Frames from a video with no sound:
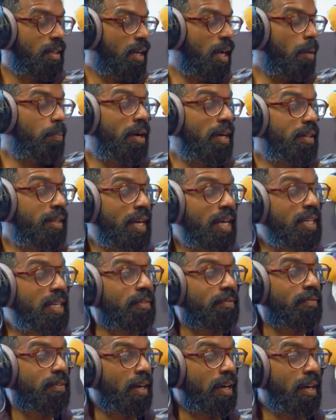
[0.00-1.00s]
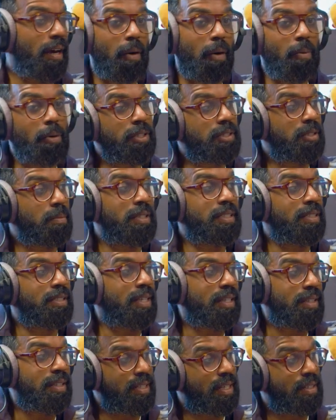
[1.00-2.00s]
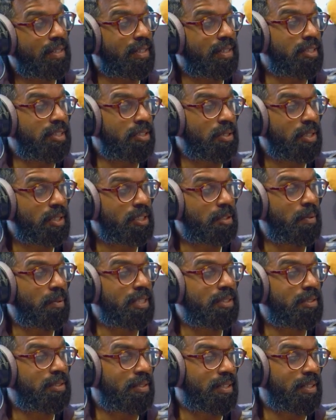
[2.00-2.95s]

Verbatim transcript: And by the end of it, I wanted to miss another deadline just so I could speak to